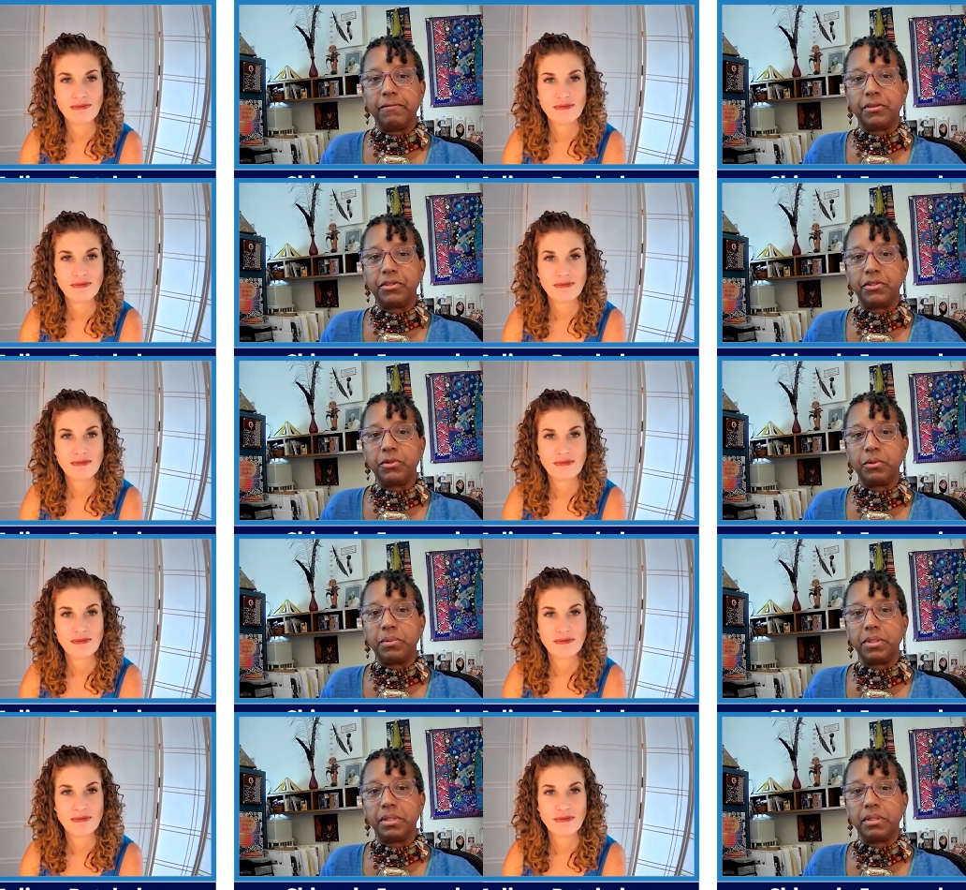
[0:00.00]
Speaker 1: for
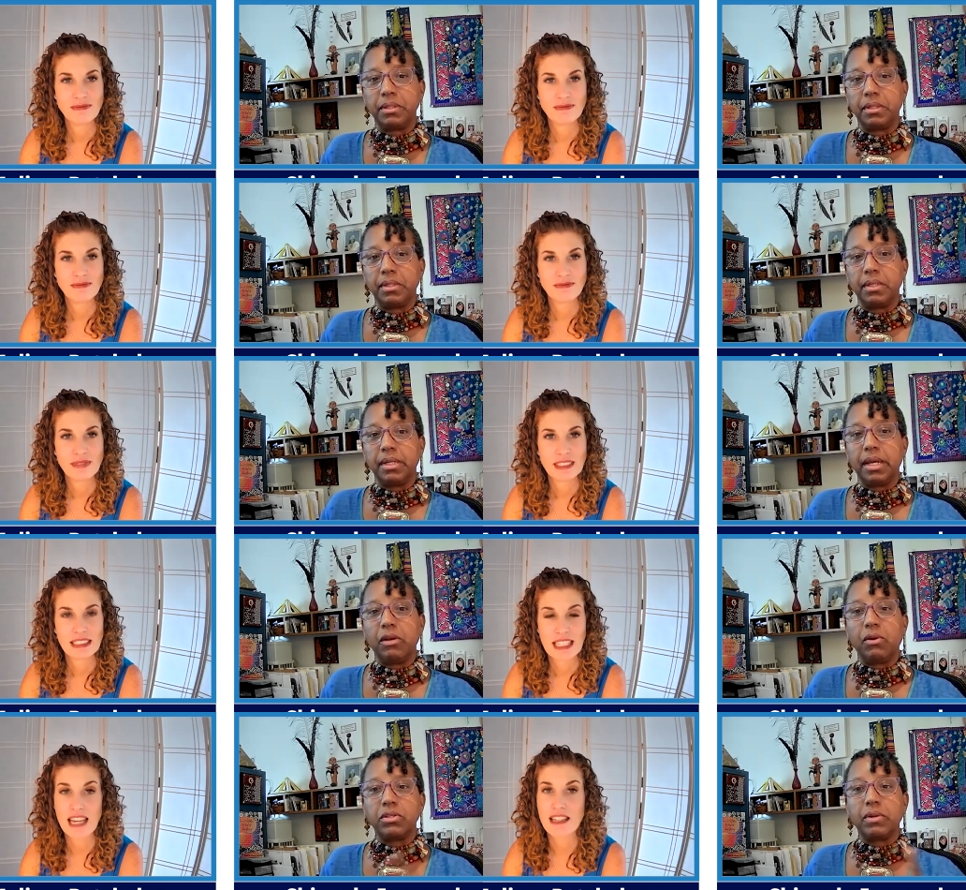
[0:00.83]
soups.
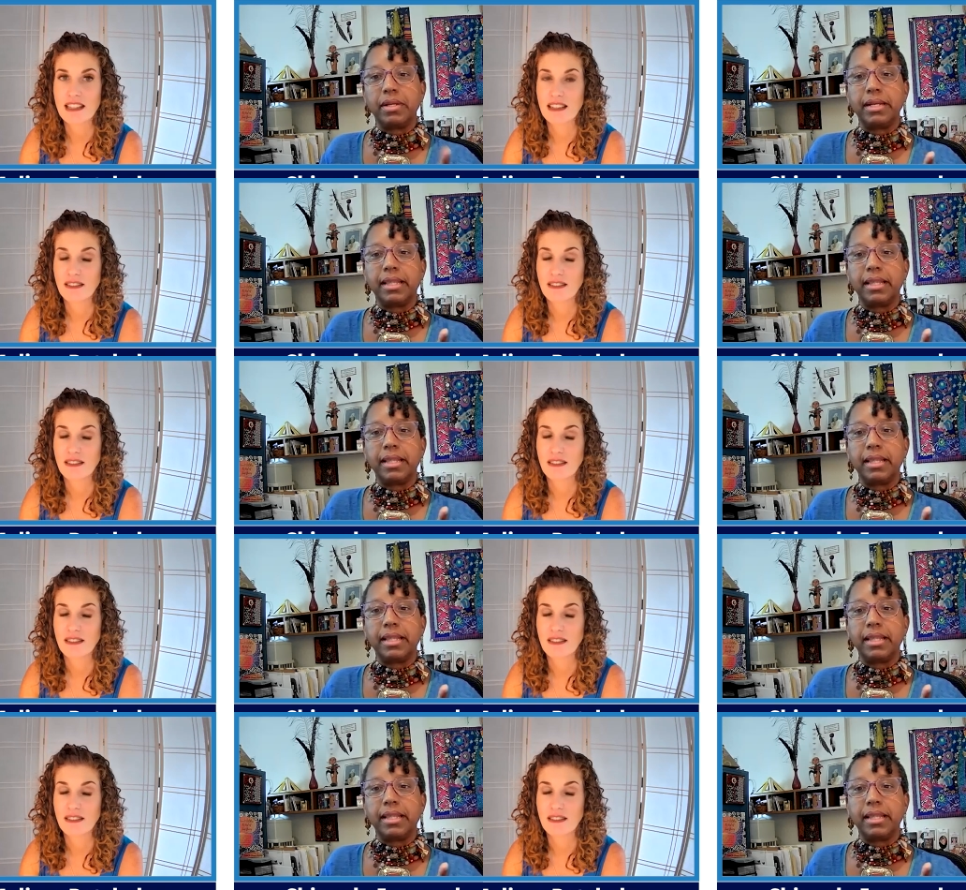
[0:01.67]
And also yes.